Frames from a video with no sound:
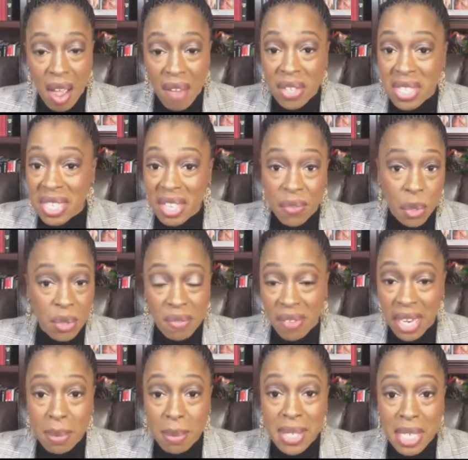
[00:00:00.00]
Obviously, if you
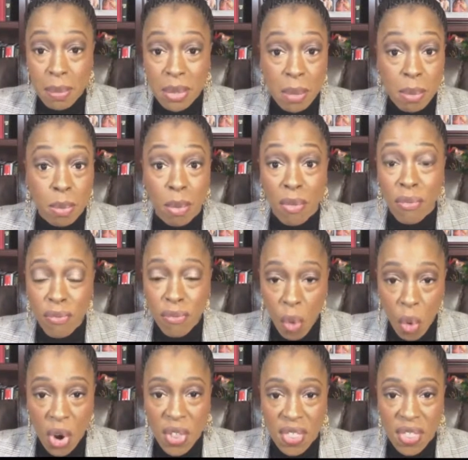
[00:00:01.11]
develop symptoms
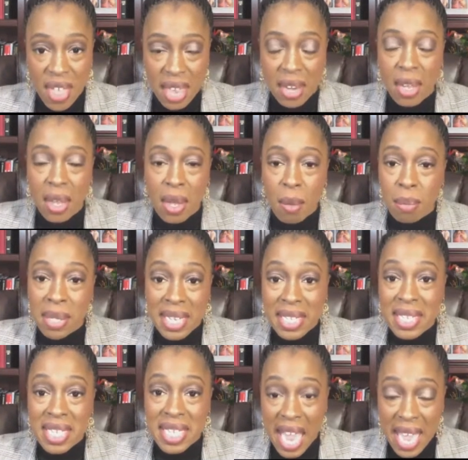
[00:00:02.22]
before then,
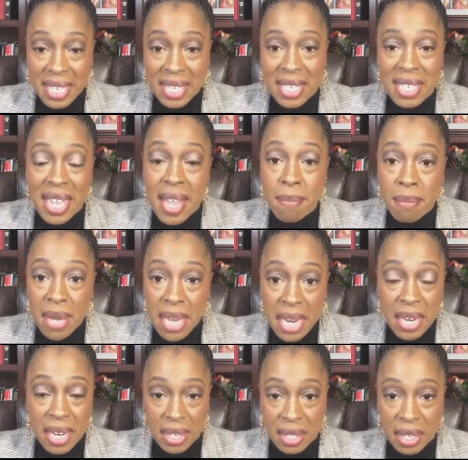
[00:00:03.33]
please test
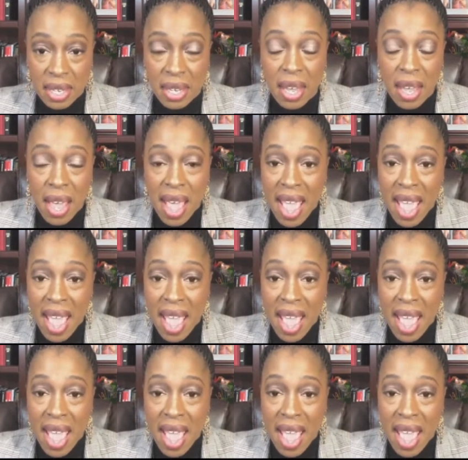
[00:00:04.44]
immediately.